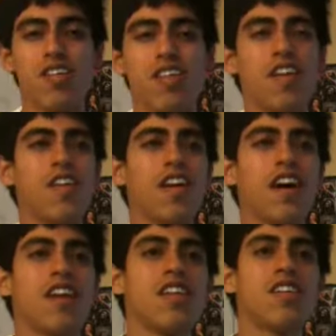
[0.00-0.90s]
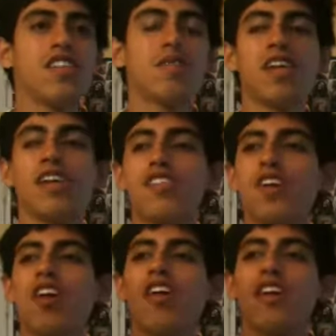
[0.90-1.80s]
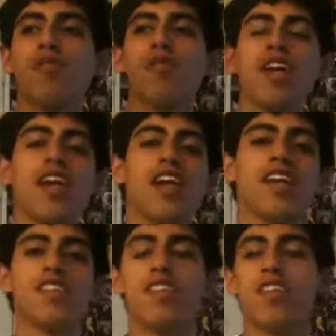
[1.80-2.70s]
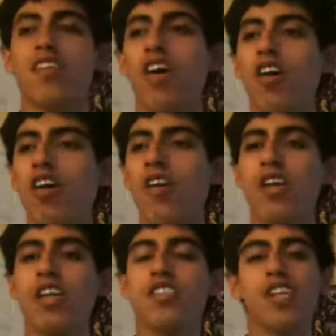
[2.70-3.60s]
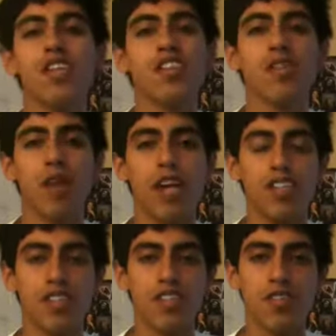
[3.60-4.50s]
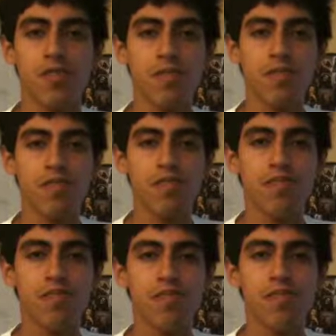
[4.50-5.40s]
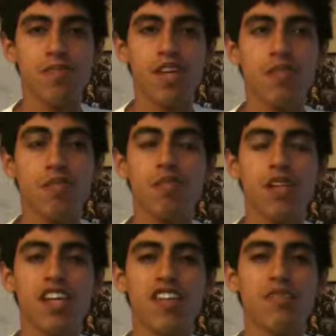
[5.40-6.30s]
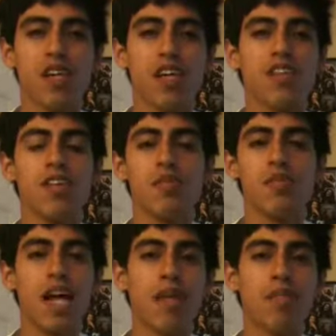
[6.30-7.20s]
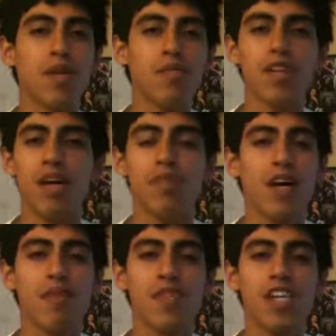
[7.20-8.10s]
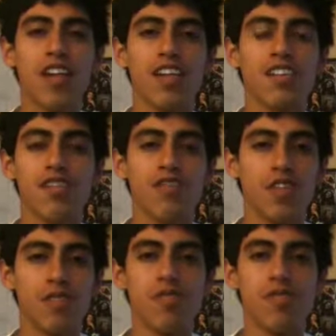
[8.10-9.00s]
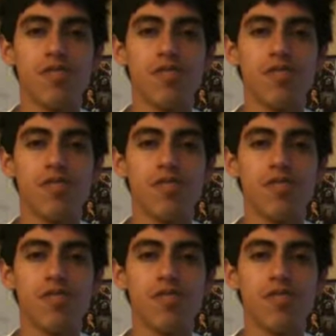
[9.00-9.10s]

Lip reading: You know, that just because you're calling it what it is, oh no, he's just a racist. Believe me, black people, I'm not jealous of you.